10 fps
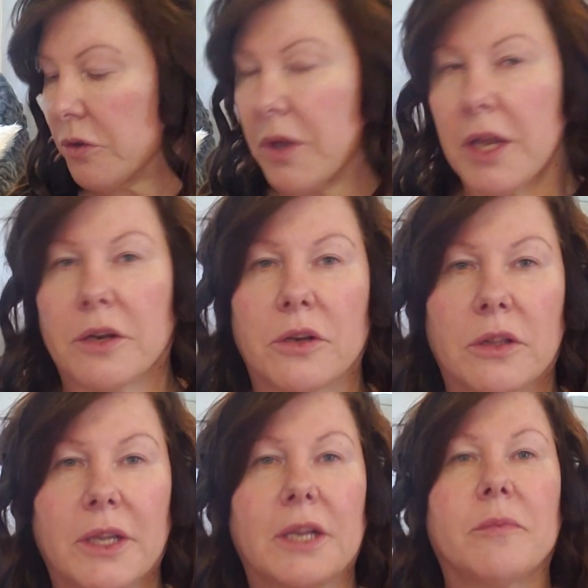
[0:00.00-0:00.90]
you can
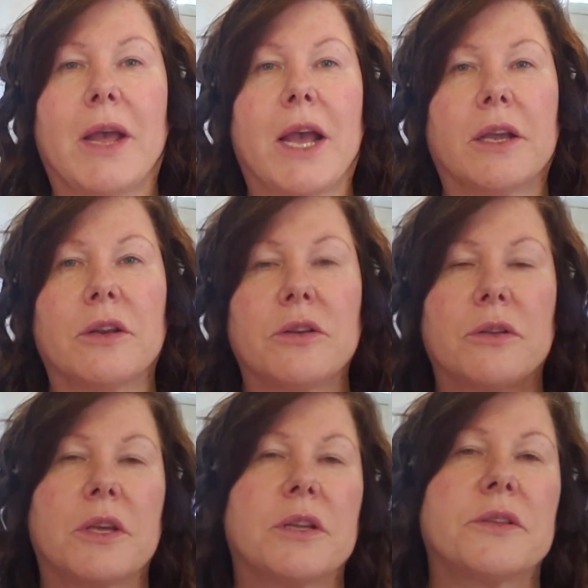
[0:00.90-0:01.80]
lean back and
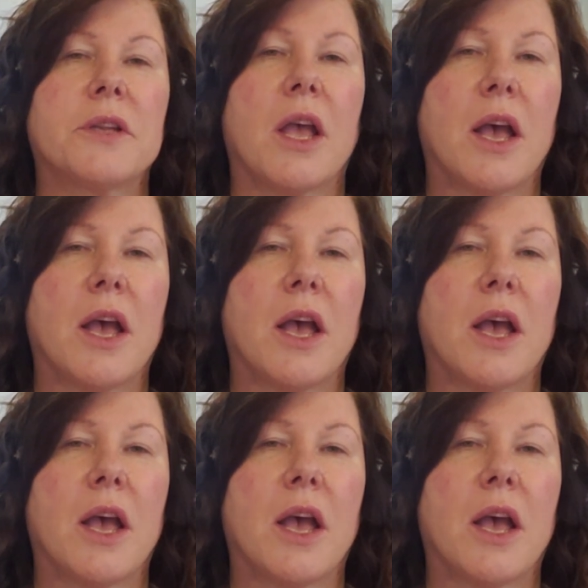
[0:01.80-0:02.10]
do this.